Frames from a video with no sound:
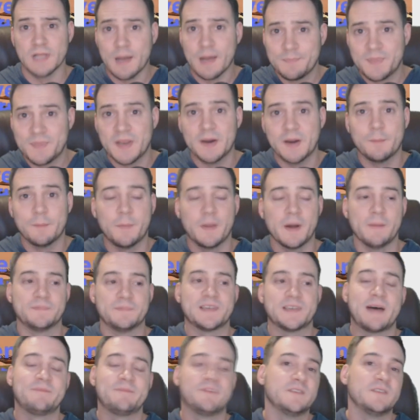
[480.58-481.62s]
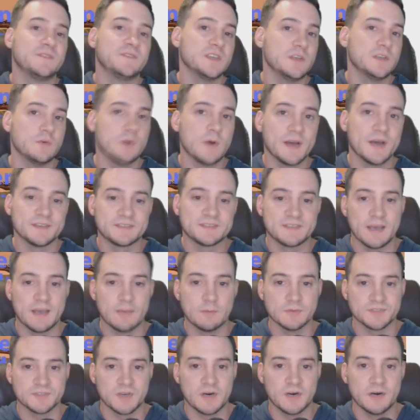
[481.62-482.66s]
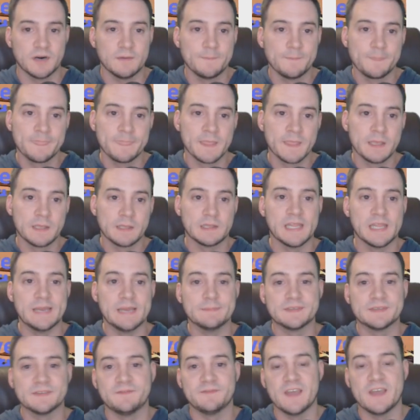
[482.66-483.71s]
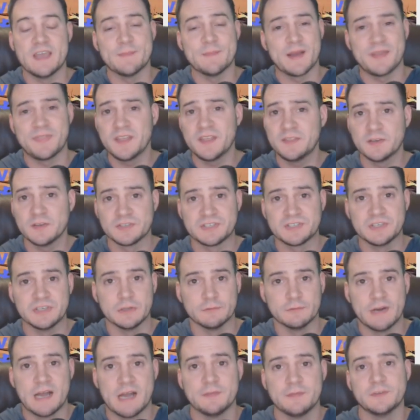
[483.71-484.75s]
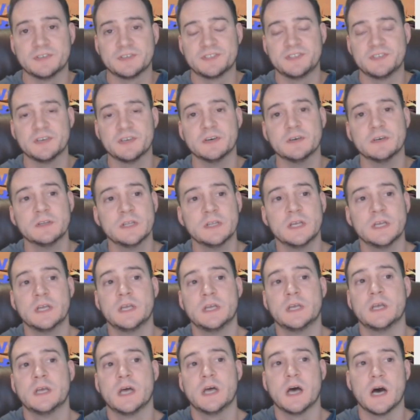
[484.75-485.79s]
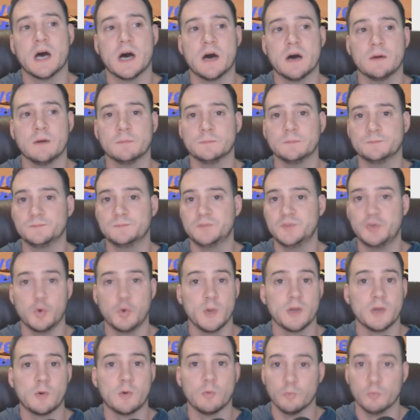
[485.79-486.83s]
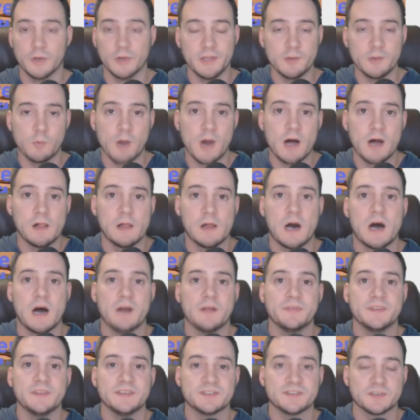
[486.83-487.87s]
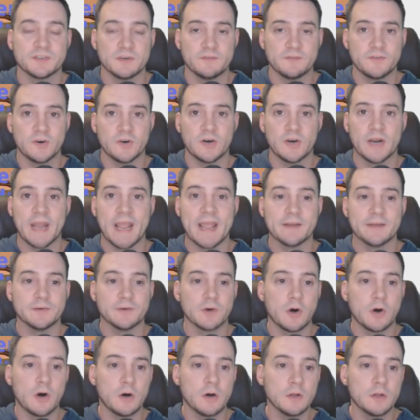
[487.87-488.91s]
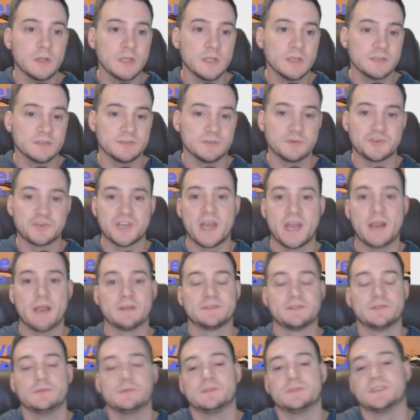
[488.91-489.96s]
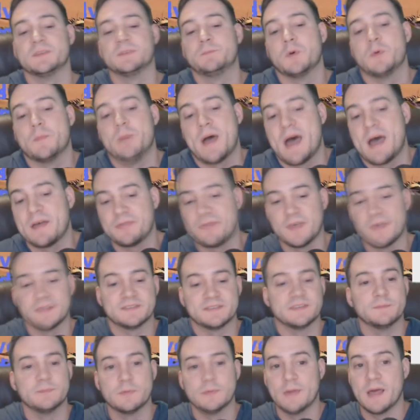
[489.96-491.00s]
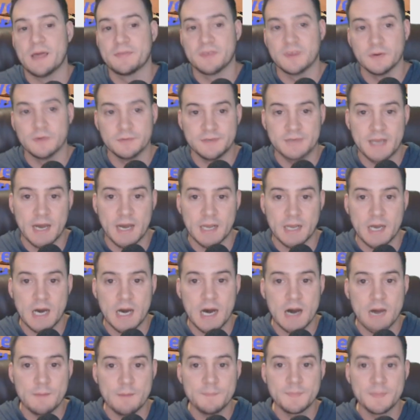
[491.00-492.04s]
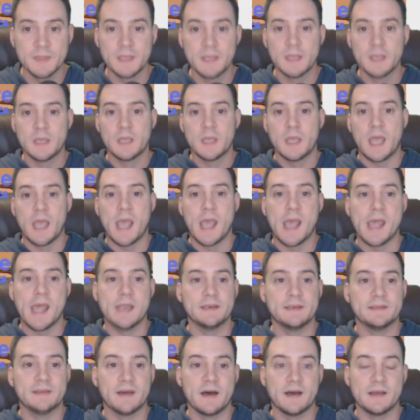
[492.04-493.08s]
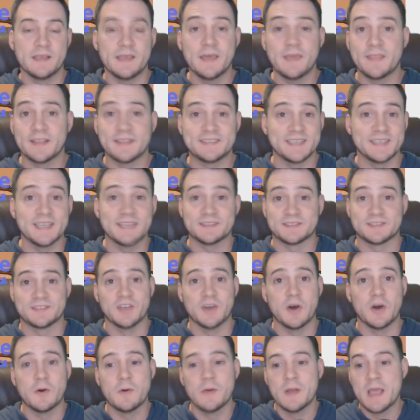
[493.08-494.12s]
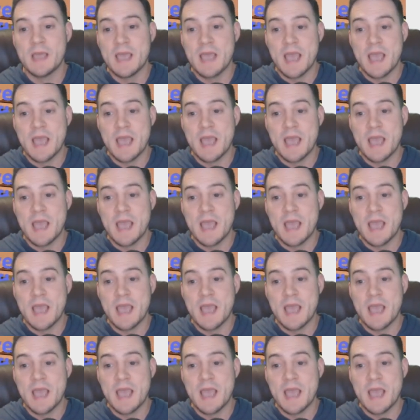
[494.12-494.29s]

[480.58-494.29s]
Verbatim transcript: up there. But top 50 US, that was our claim to fame. I think they're still around. They're still um, doing really well on the server Andorhal. So shout out to Simple Math at simplemathguild.com. And uh, yeah, that's it. So